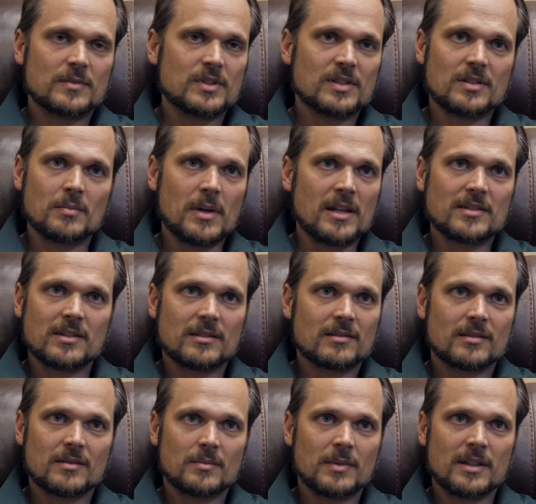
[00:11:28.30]
just
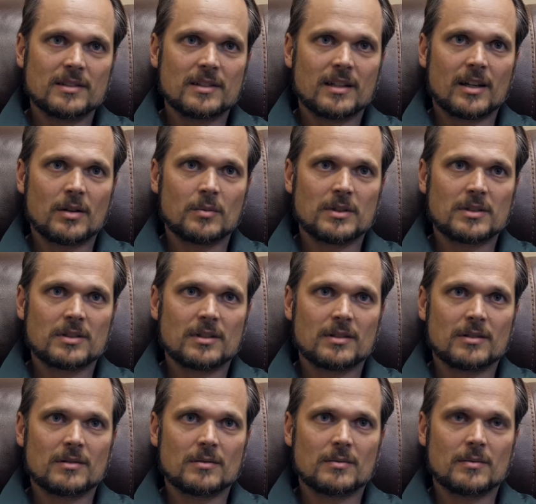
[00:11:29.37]
amazing how much
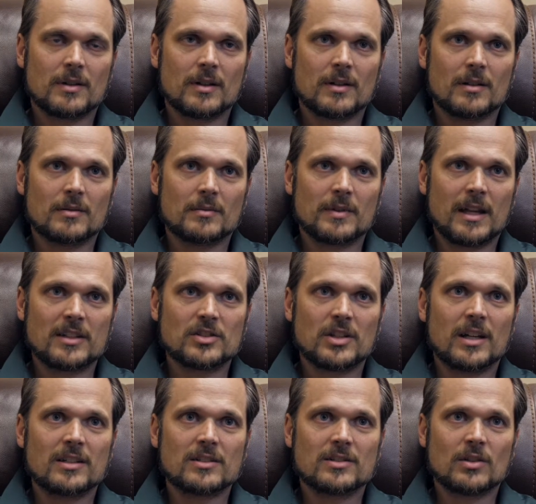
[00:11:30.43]
that
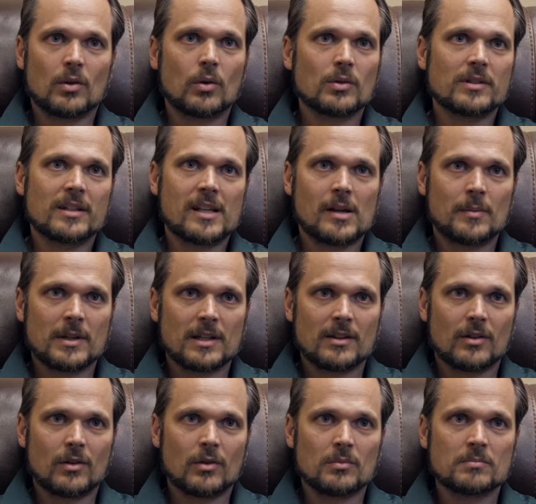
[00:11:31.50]
changes the whole dynamic
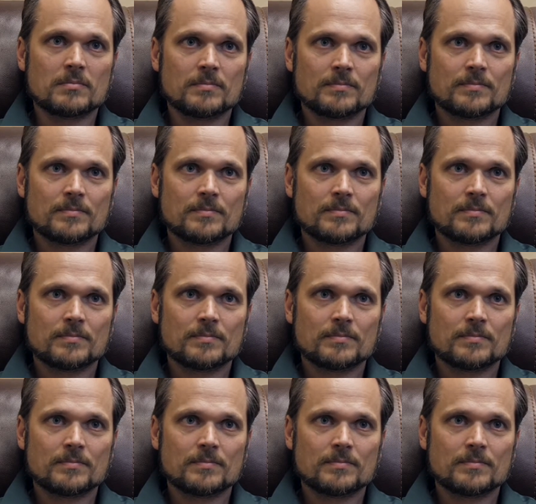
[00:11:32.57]
in the home.